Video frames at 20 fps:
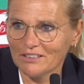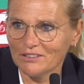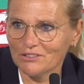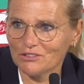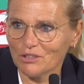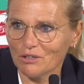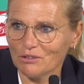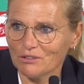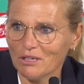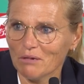
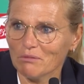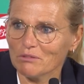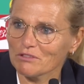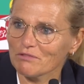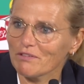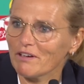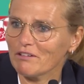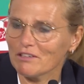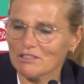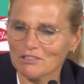so that
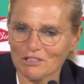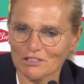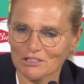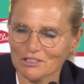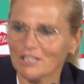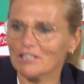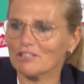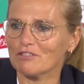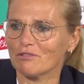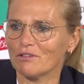was very
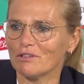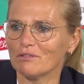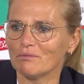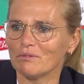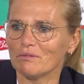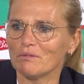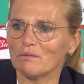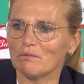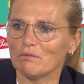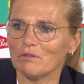successful,
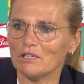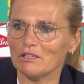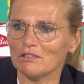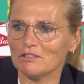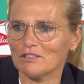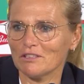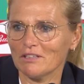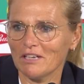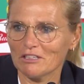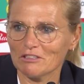and
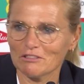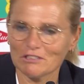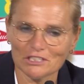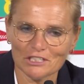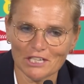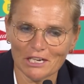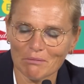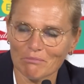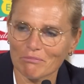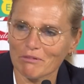we actually
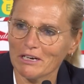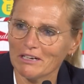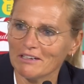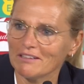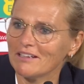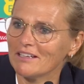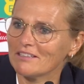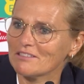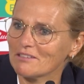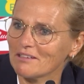
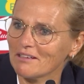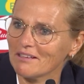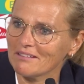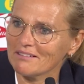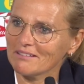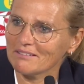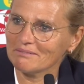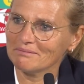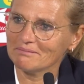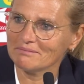celebrated that
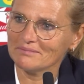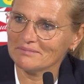together.